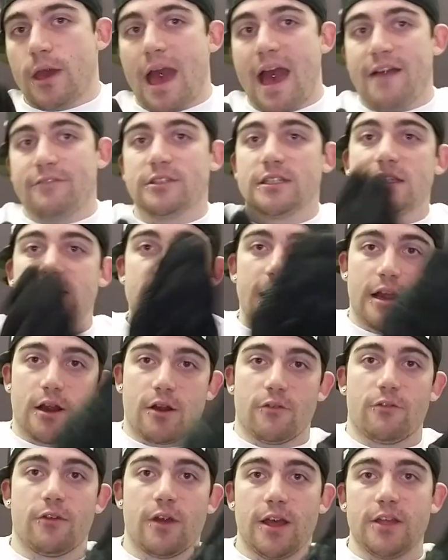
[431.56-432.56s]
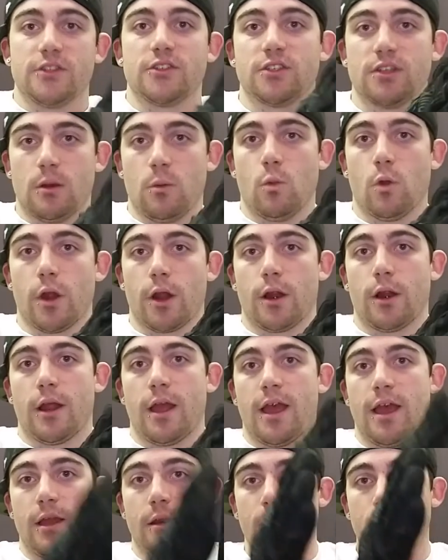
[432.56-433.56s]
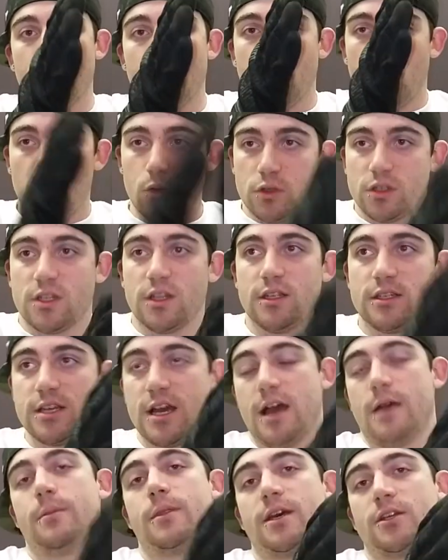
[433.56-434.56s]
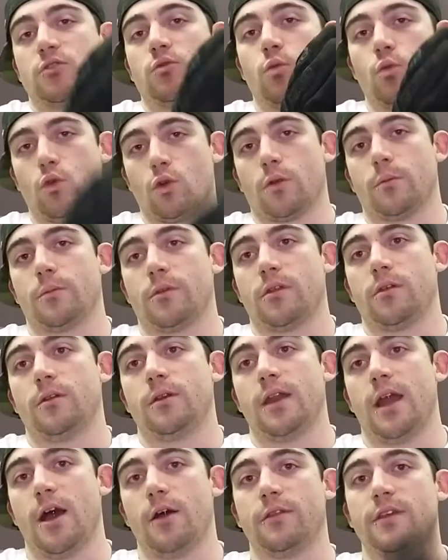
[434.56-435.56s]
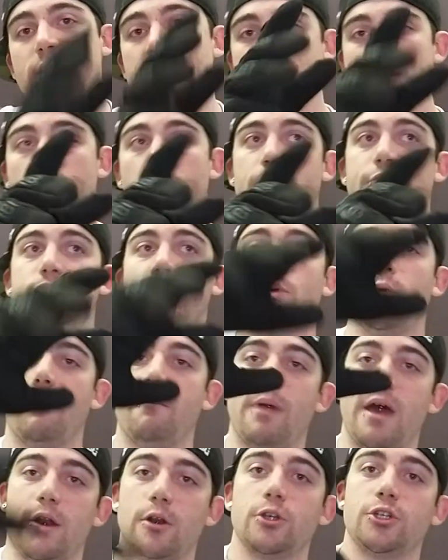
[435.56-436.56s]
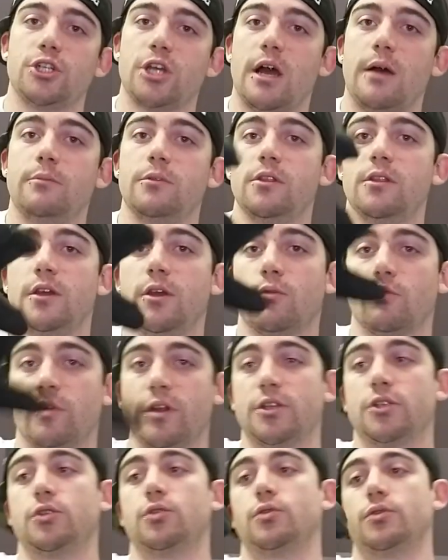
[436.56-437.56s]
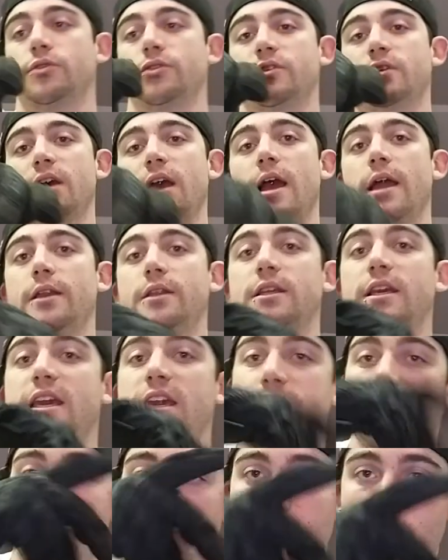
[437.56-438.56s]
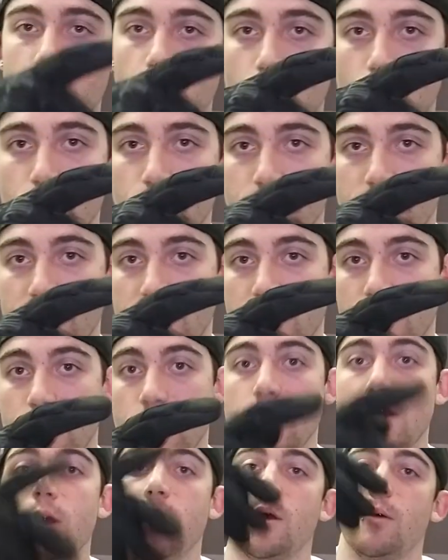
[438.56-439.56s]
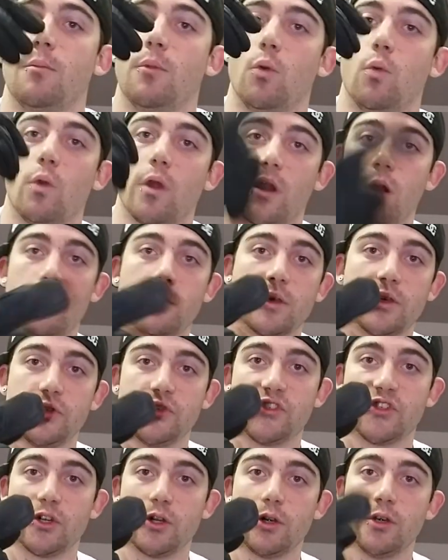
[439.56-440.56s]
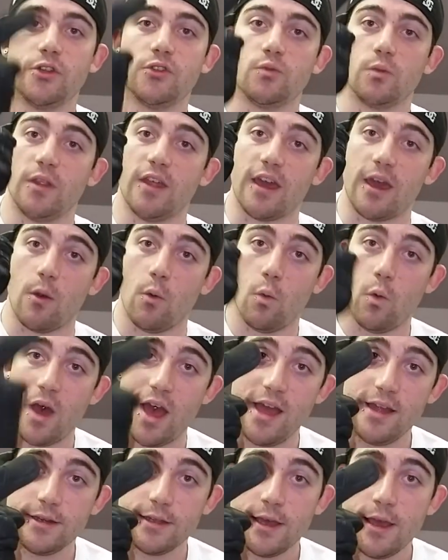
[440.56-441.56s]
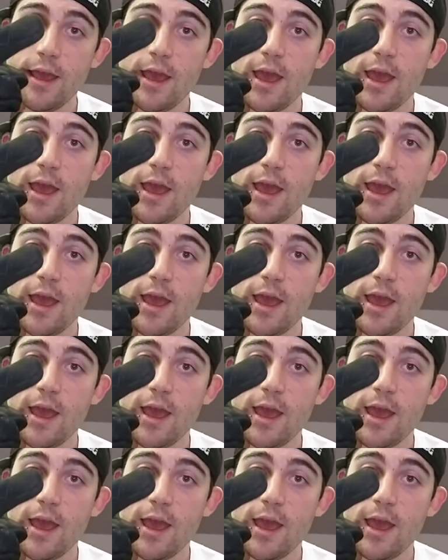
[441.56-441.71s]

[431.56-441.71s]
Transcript: you have to sacrifice somewhere, and most of the time that's warmth. Now, these gloves do a better job than the originals at keeping the warmth in, but where I'm concerned is when they get wet